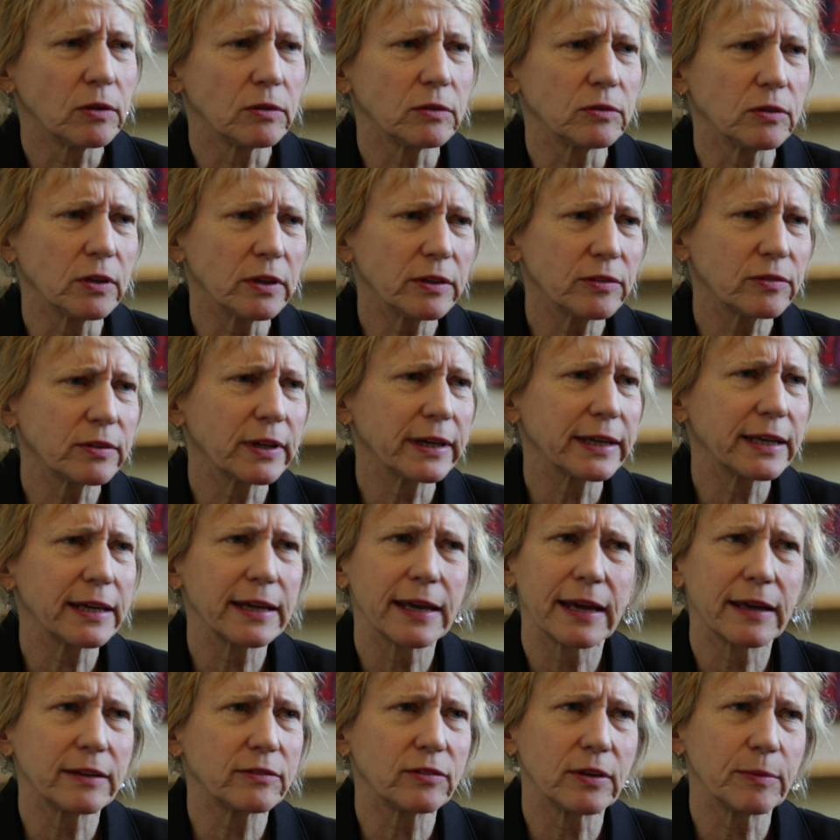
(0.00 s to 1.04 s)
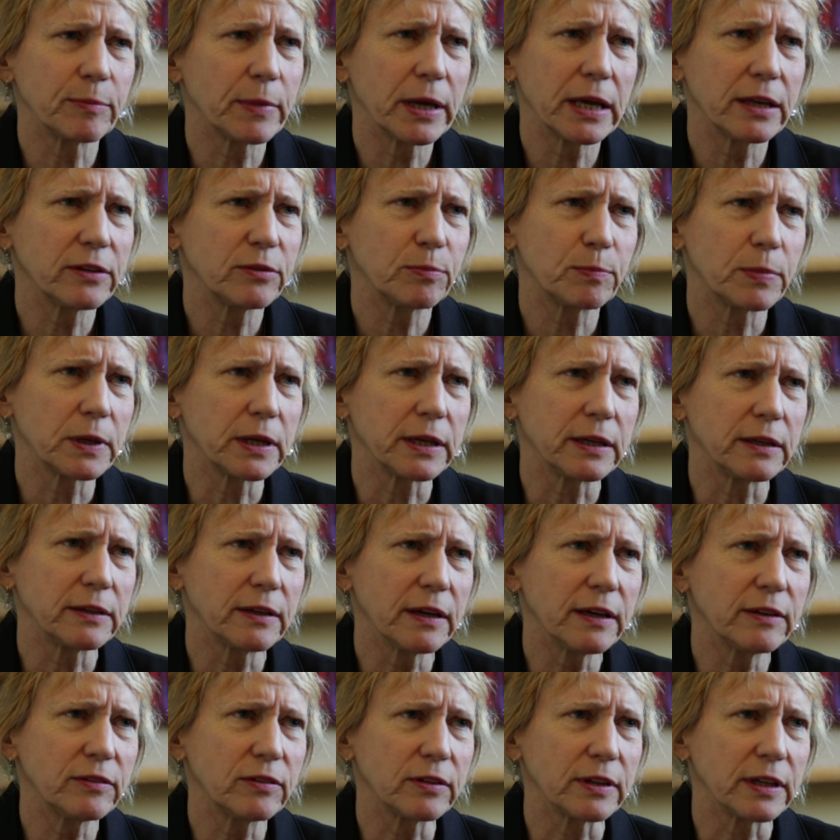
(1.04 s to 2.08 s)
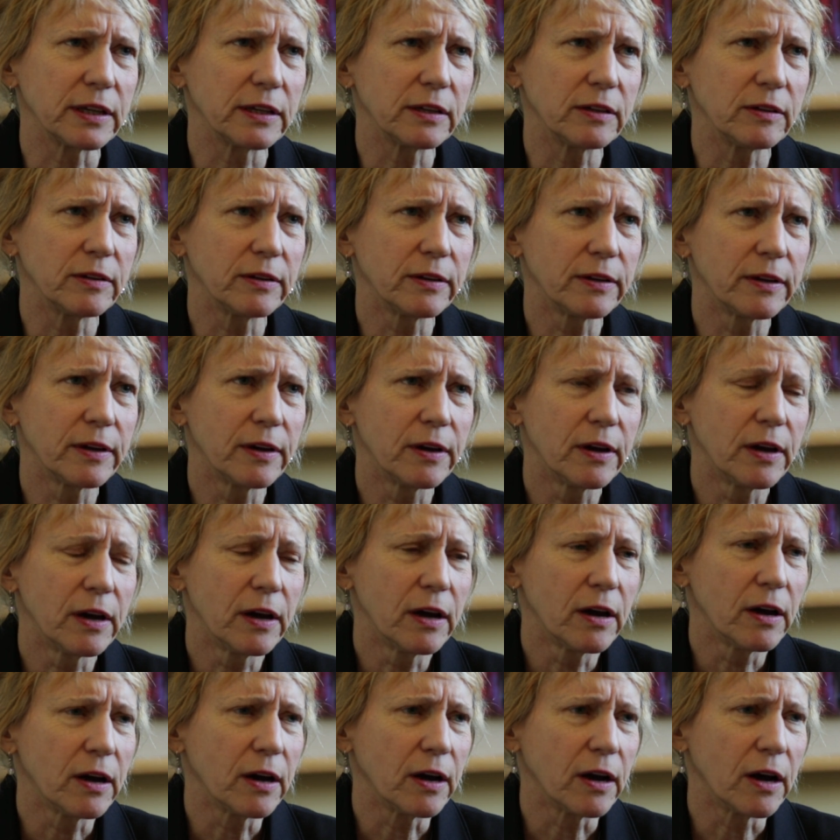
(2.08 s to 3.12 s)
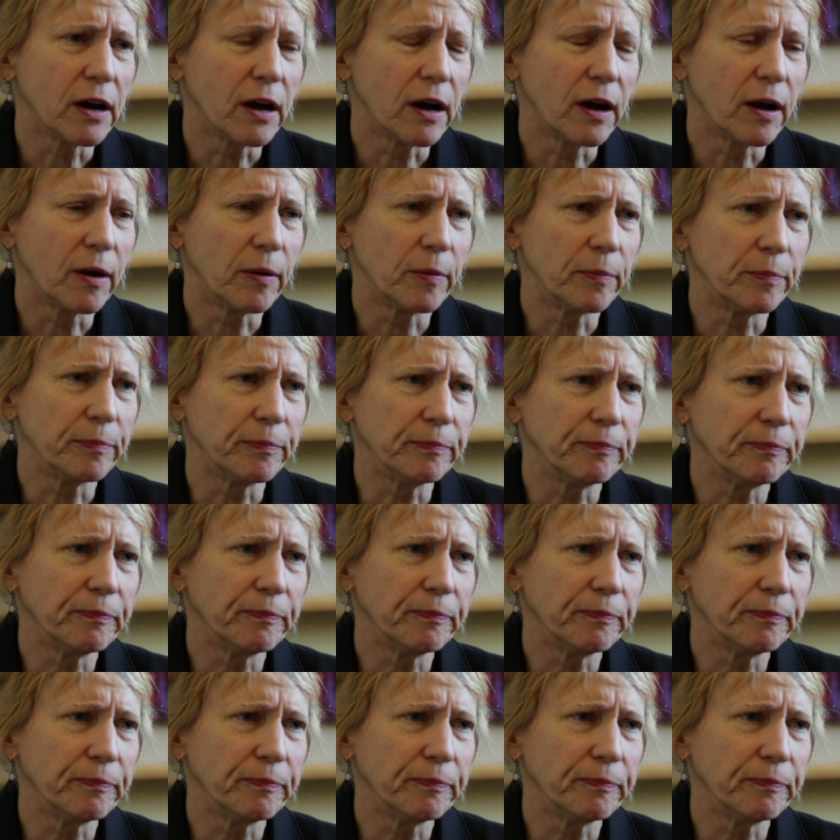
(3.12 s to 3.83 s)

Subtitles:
"Looks like he has MS, but he doesn't. What